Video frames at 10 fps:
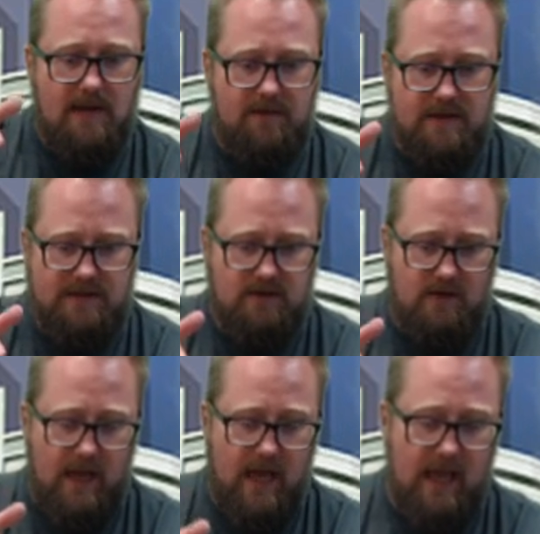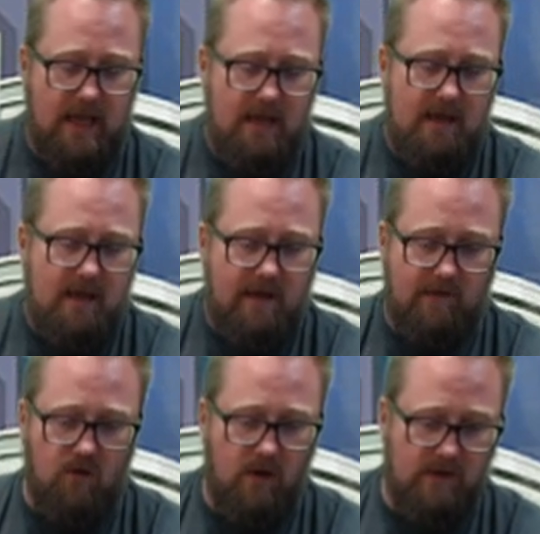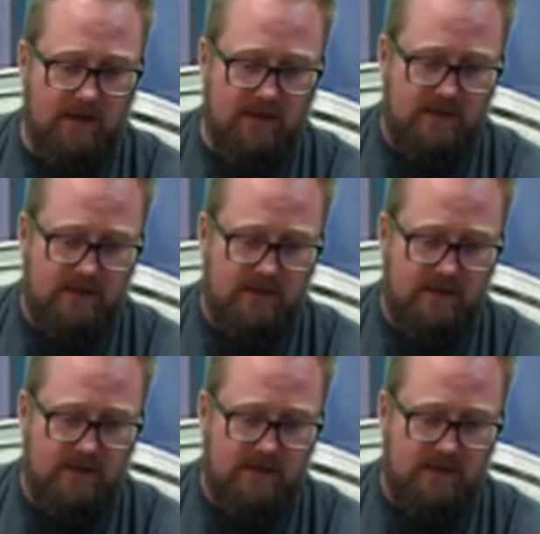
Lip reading: of this little guy is going